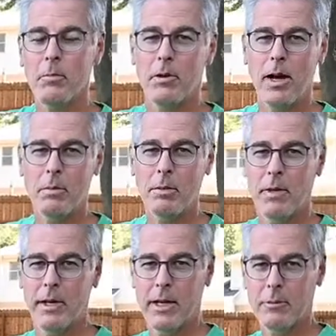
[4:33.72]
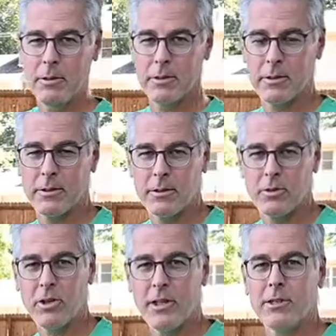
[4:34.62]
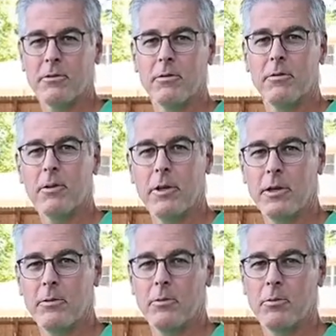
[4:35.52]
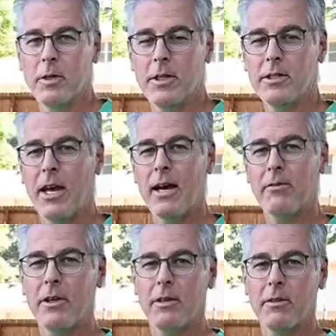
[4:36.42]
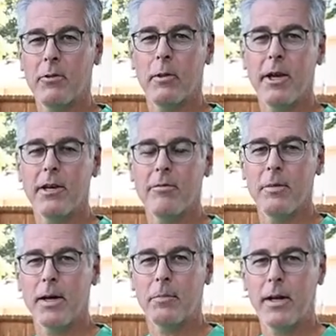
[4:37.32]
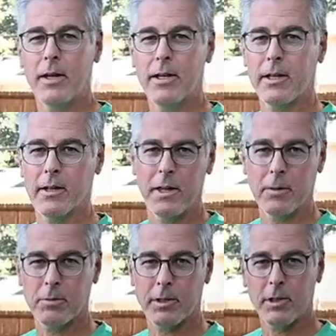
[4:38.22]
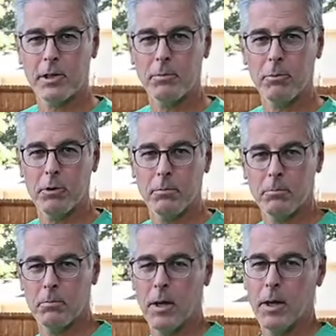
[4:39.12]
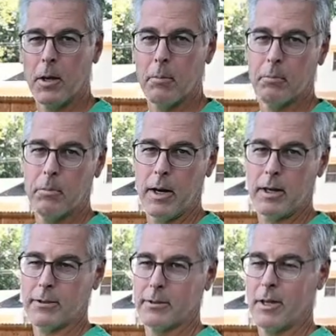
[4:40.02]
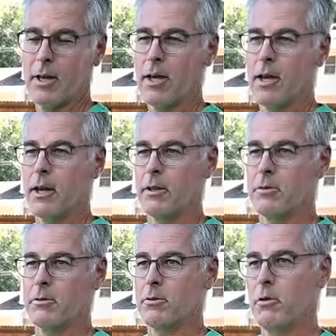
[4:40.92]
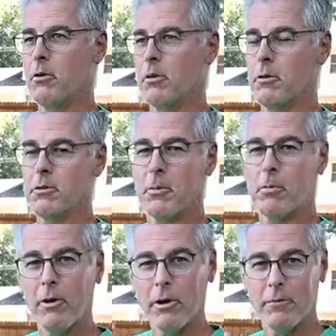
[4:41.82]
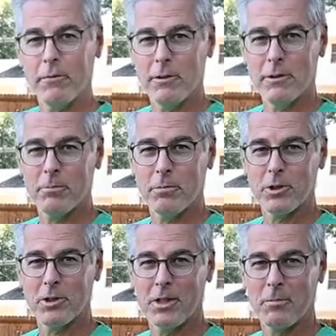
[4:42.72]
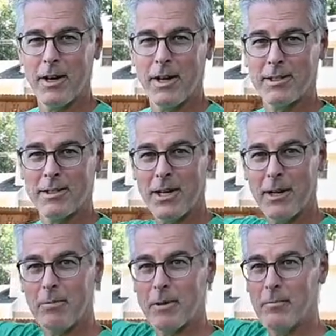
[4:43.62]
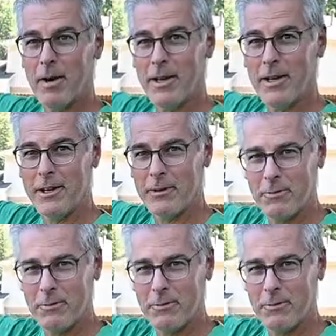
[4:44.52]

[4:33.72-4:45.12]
problem that I was trying to avoid was having the weight of my body collapse the cardboard box. And so there was a buoyant force pushing the boxes up and my